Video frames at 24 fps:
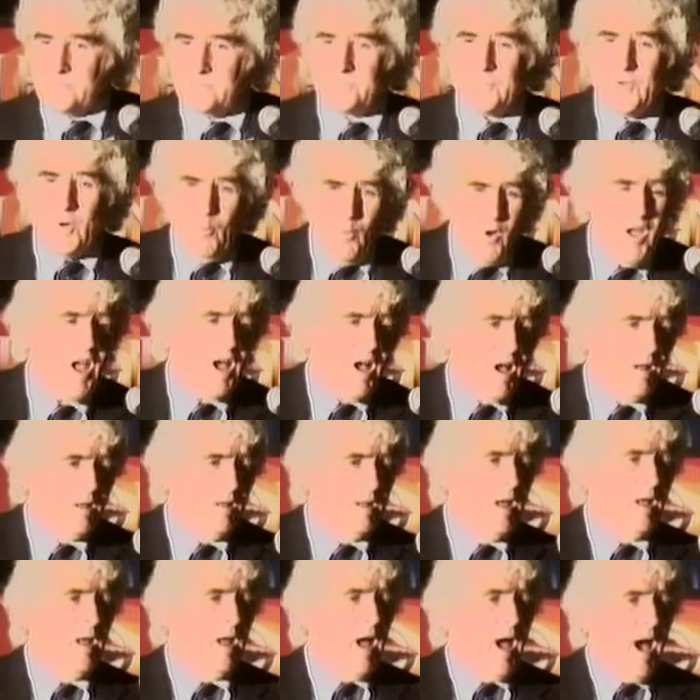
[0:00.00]
well,
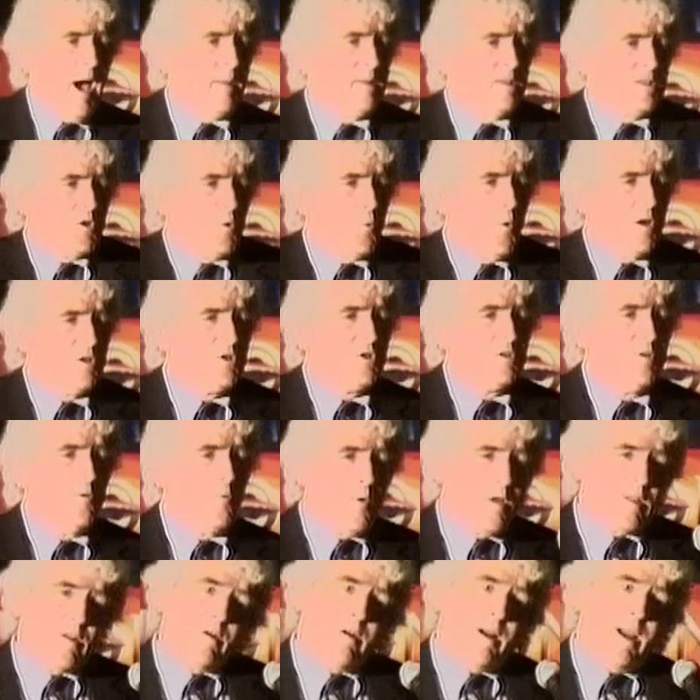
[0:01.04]
on this question of
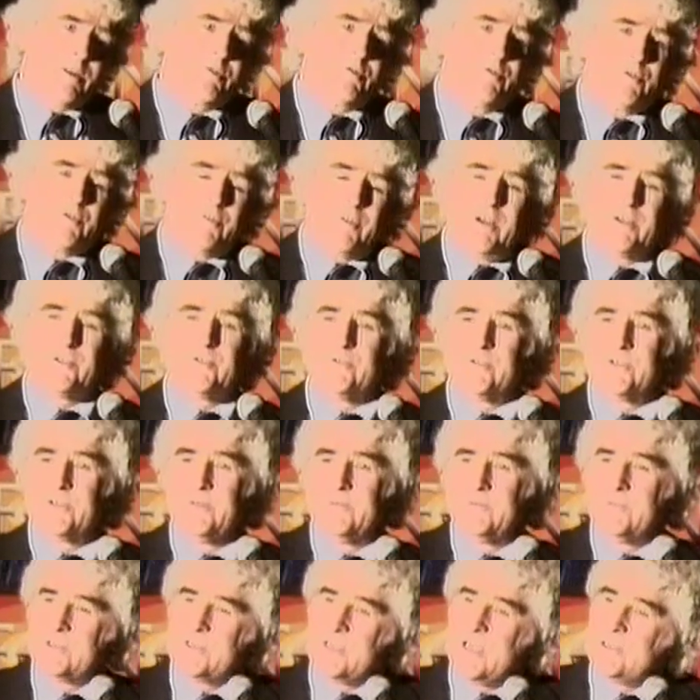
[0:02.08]
whether extraterrestrial
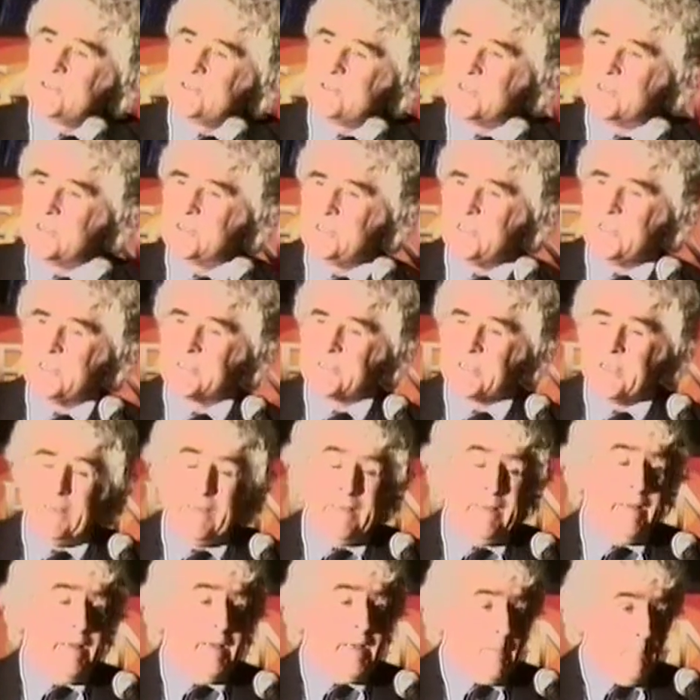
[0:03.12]
civilization exists,
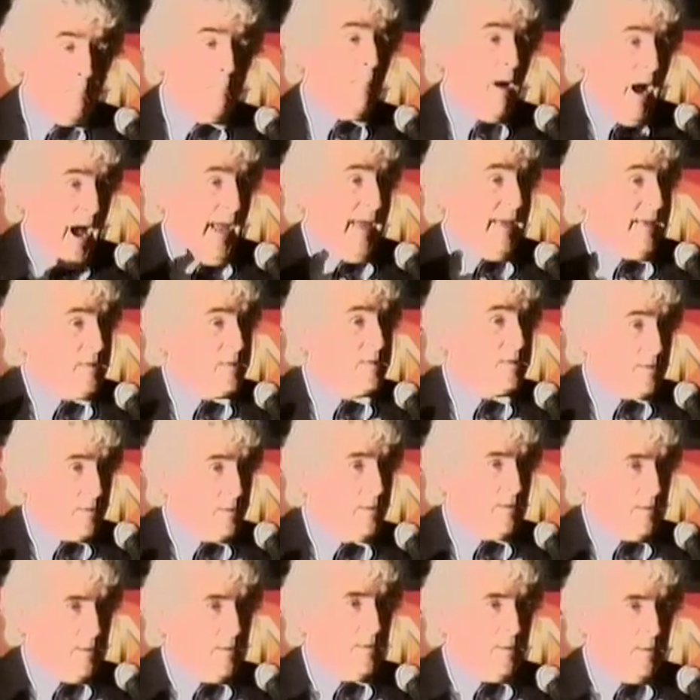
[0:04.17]
it might.
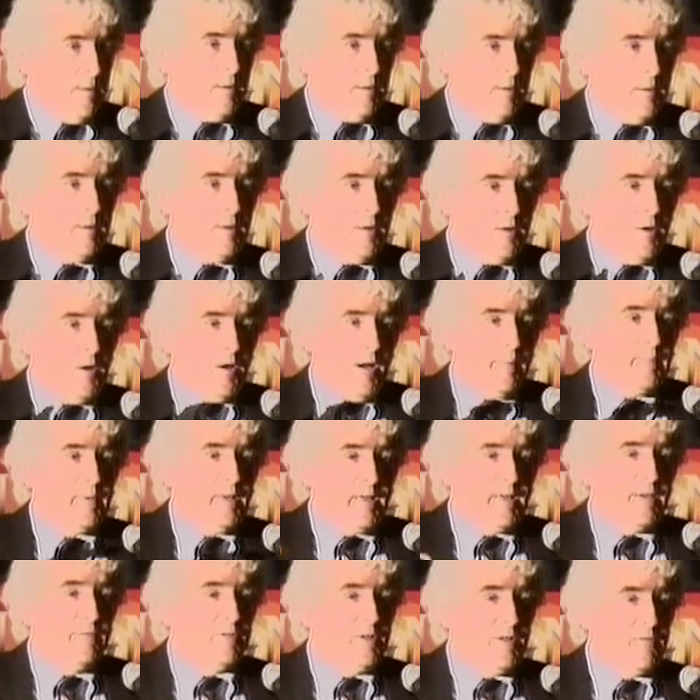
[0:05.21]

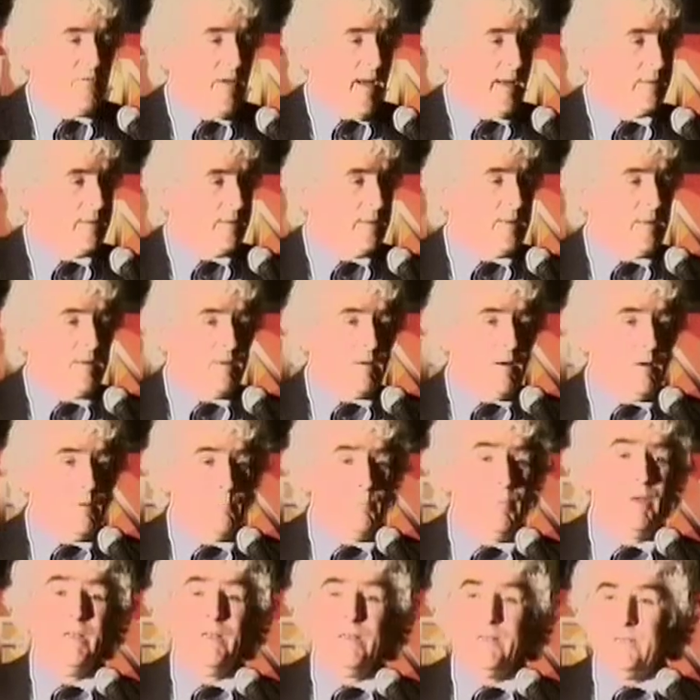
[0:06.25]
Given the fact that there are
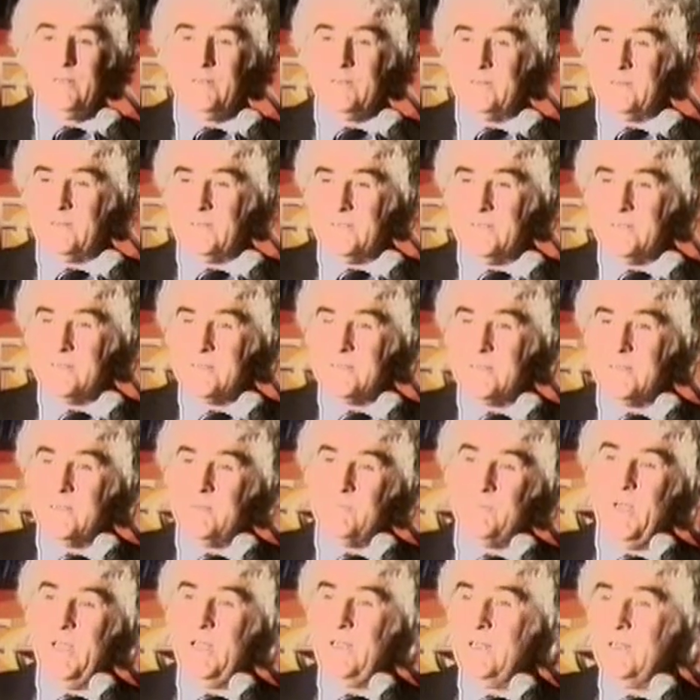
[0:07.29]
billions
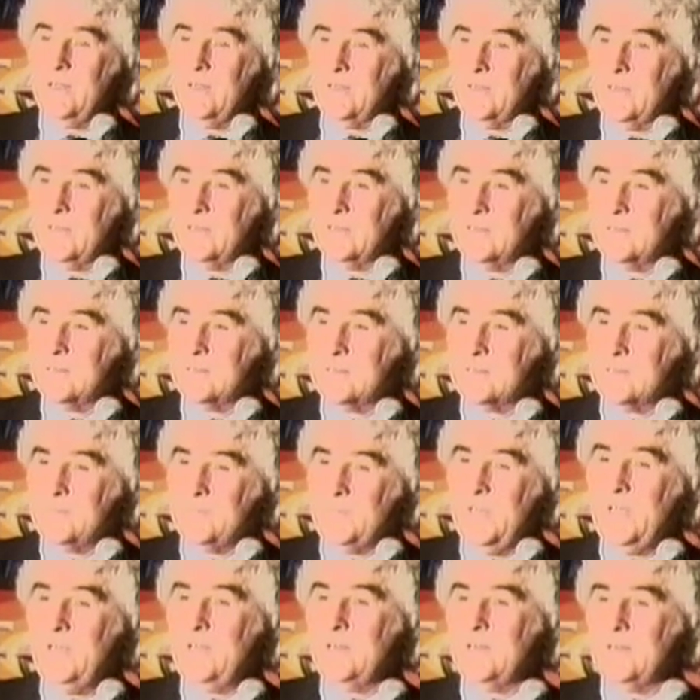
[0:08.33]
and billions and
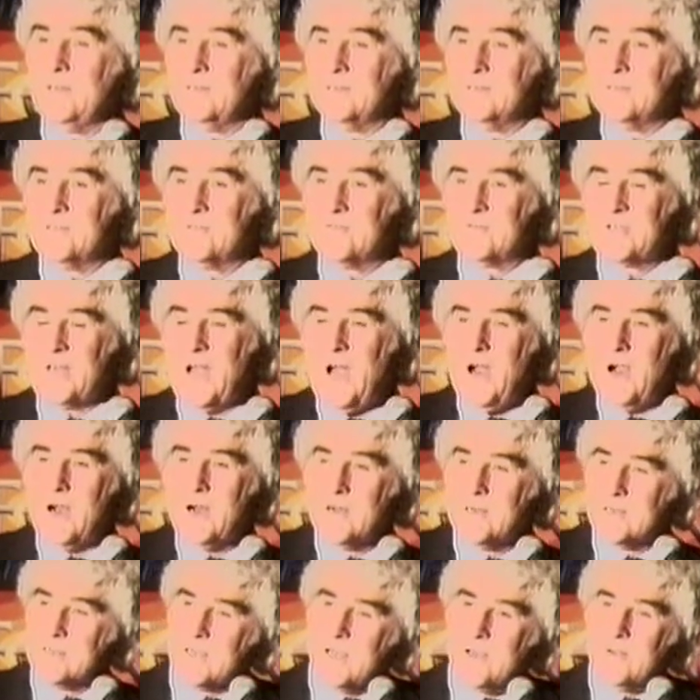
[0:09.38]
billions of
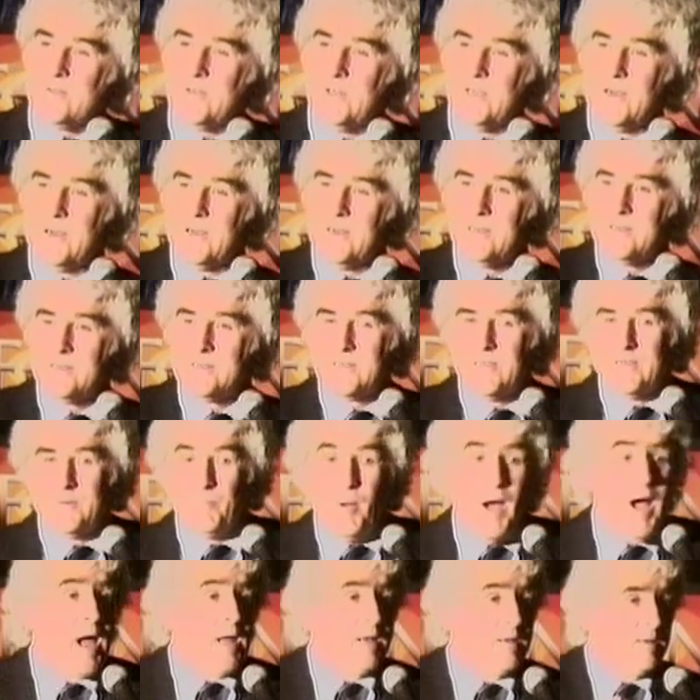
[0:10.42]
stars out there, he said.
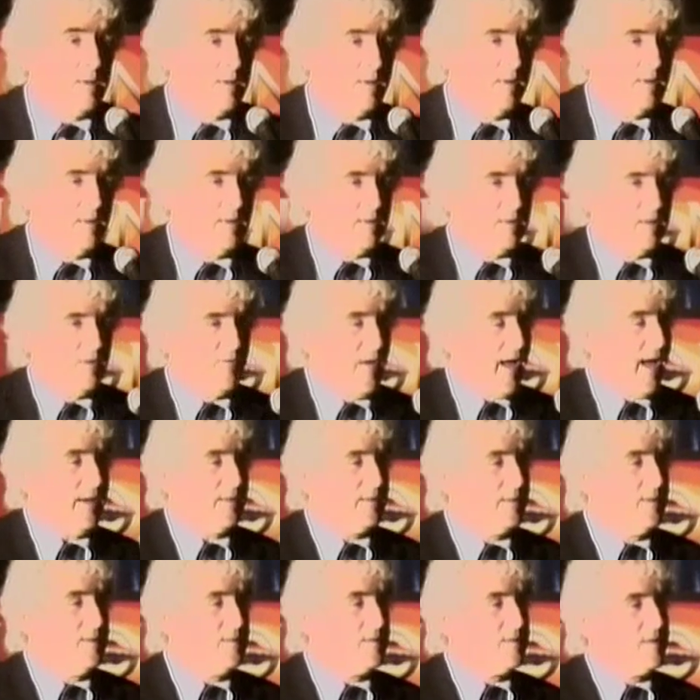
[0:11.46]
But the
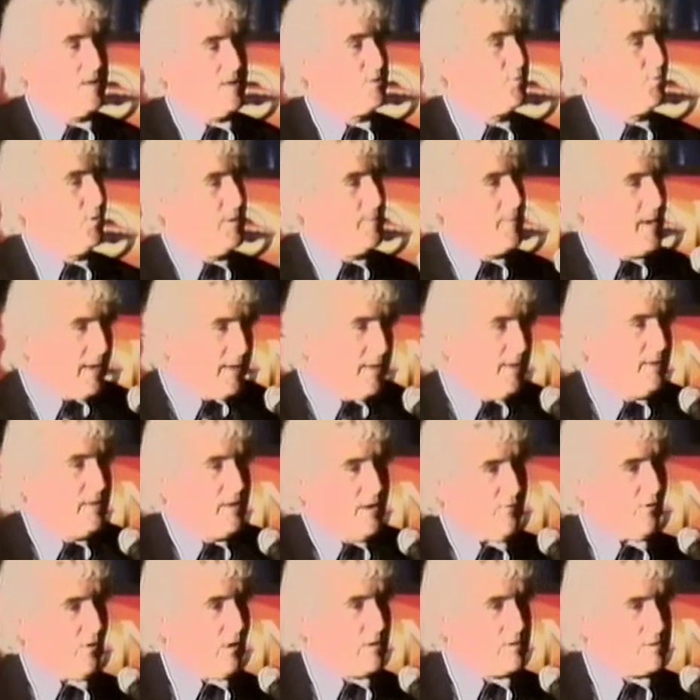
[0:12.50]
fact is, it doesn't really make any
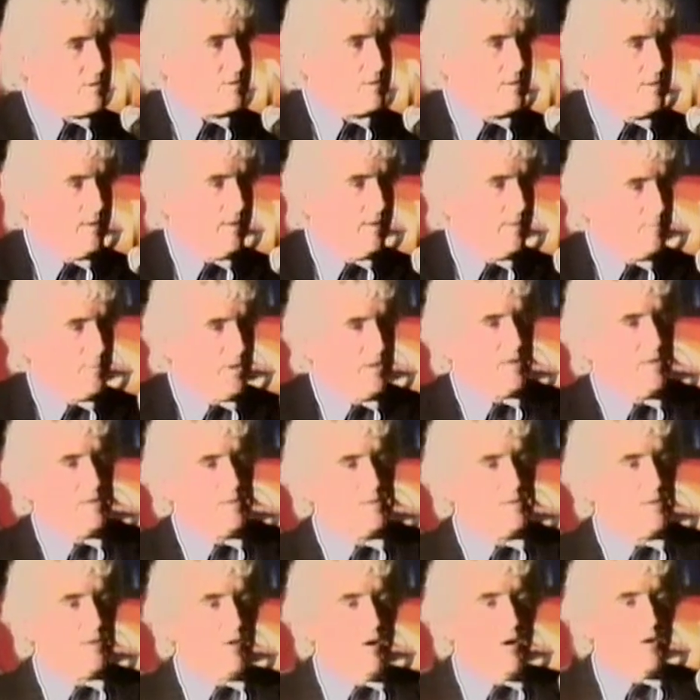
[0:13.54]
difference
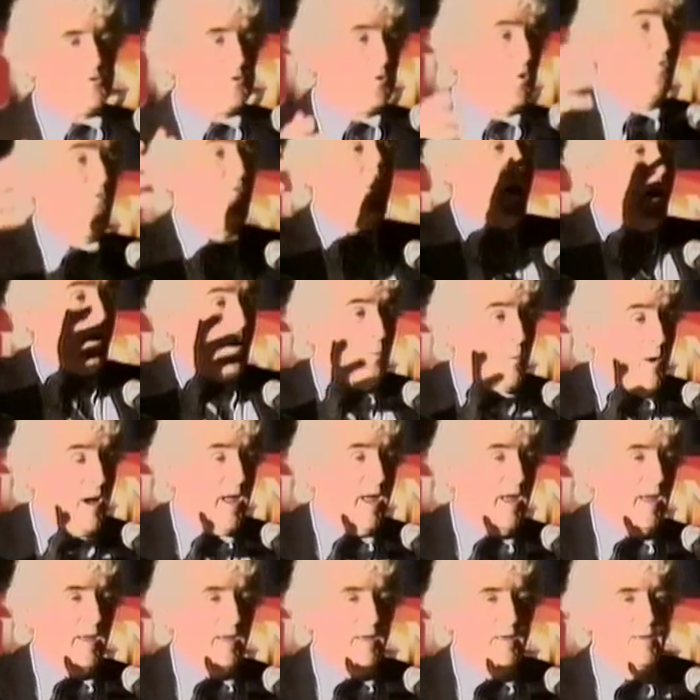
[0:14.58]
because they're all so far
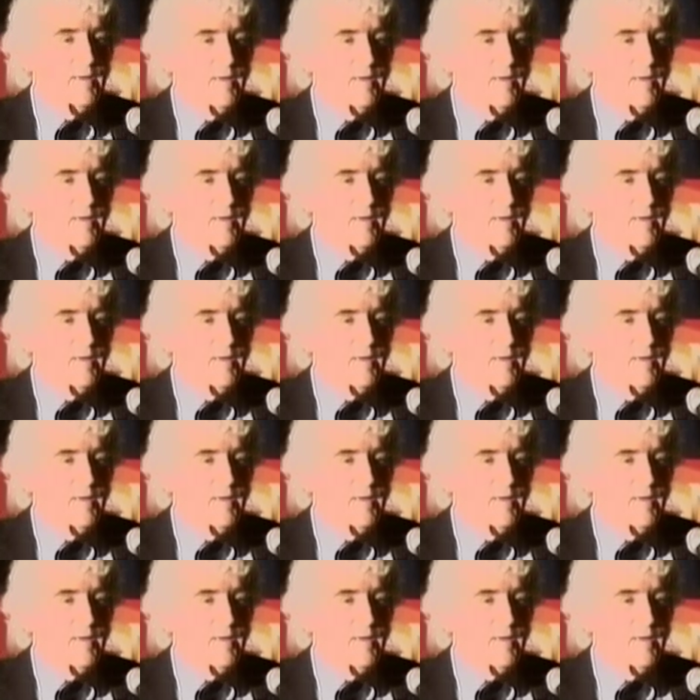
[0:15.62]
away